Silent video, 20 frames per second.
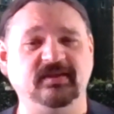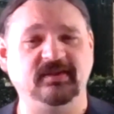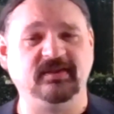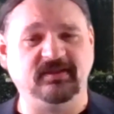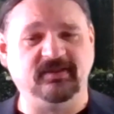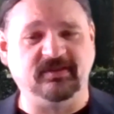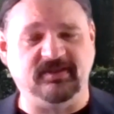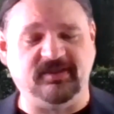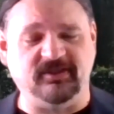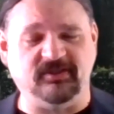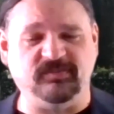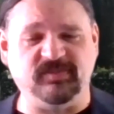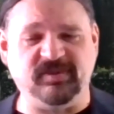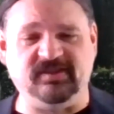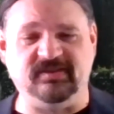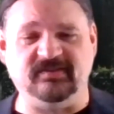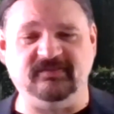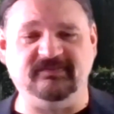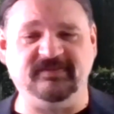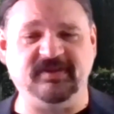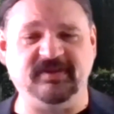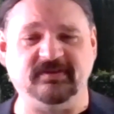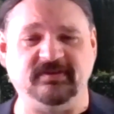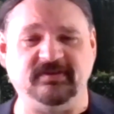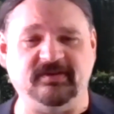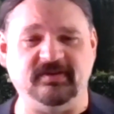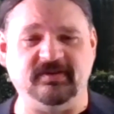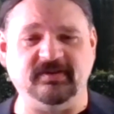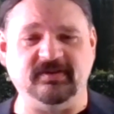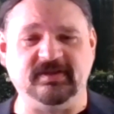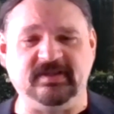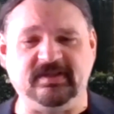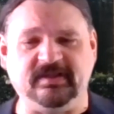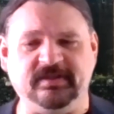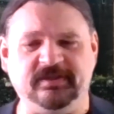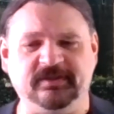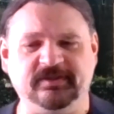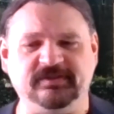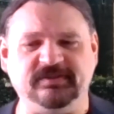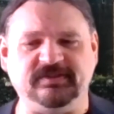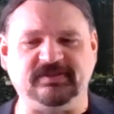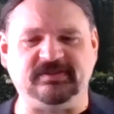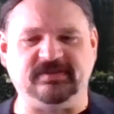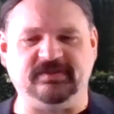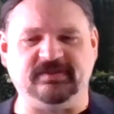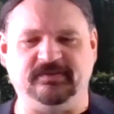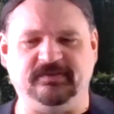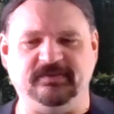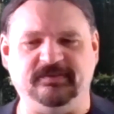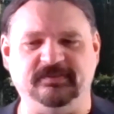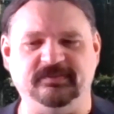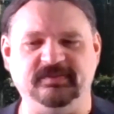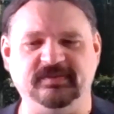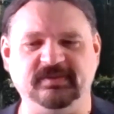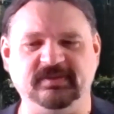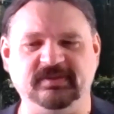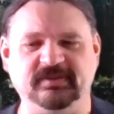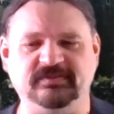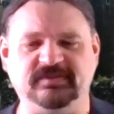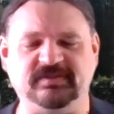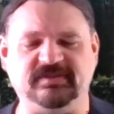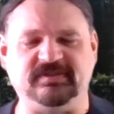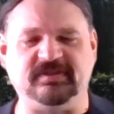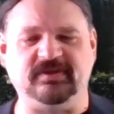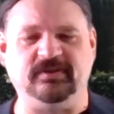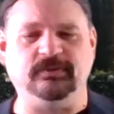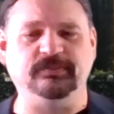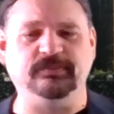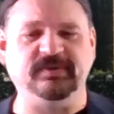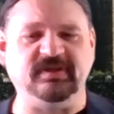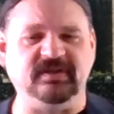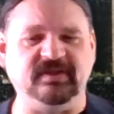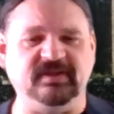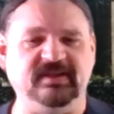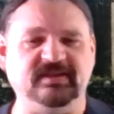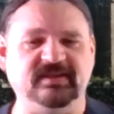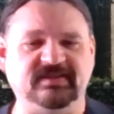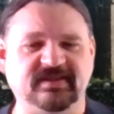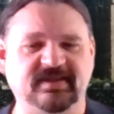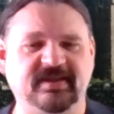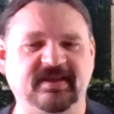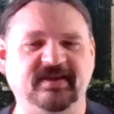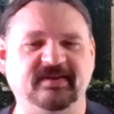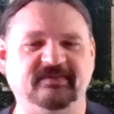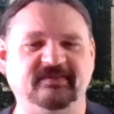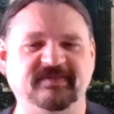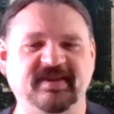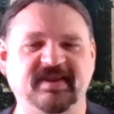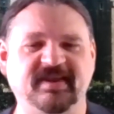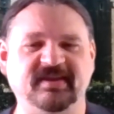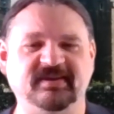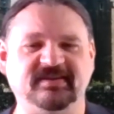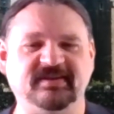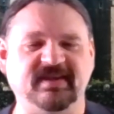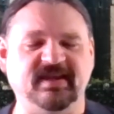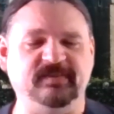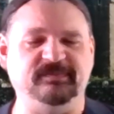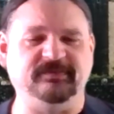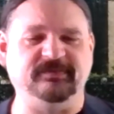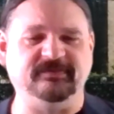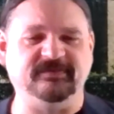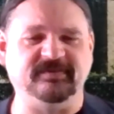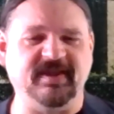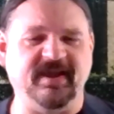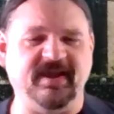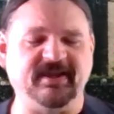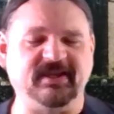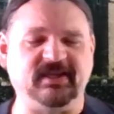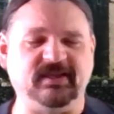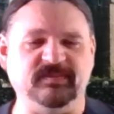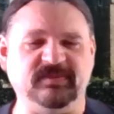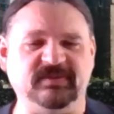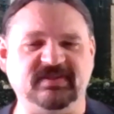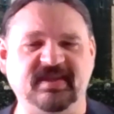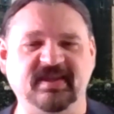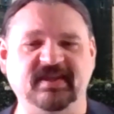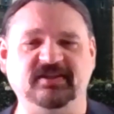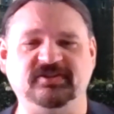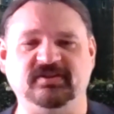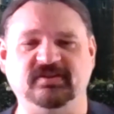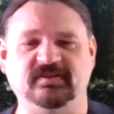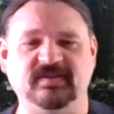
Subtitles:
they'll be the vendor. So you still would need to have that type of documentation,